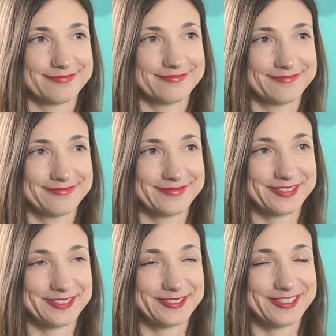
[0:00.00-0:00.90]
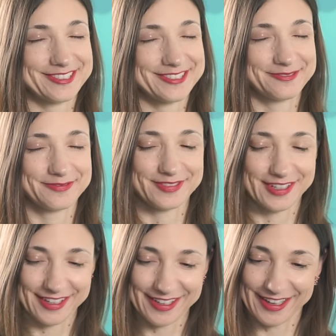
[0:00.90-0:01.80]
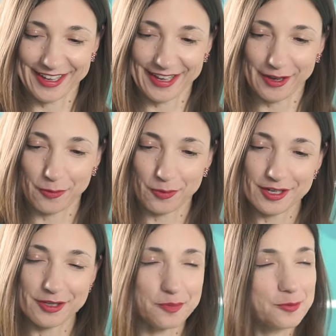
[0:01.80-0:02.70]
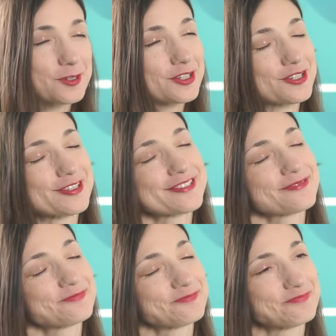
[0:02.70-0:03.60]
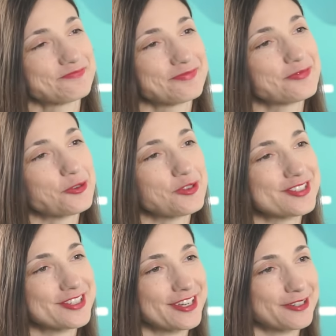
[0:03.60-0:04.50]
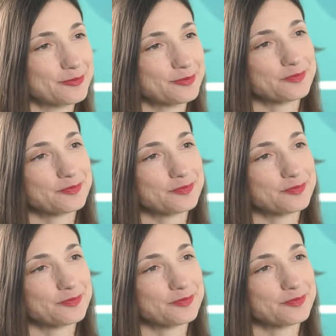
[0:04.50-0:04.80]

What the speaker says: Mm-hmm. All right. What are your predictions for this year?